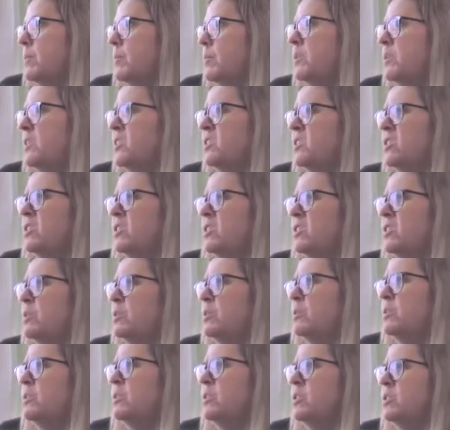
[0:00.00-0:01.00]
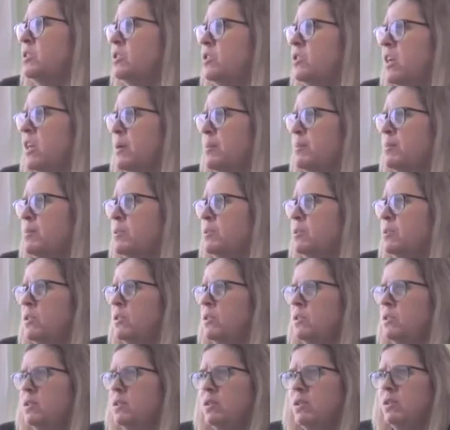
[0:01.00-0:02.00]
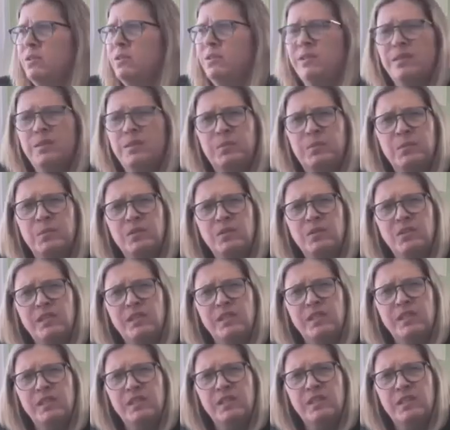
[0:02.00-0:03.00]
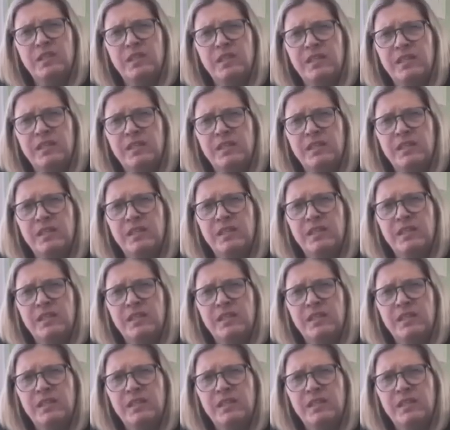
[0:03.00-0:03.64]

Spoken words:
What's your chapter number, Sarah?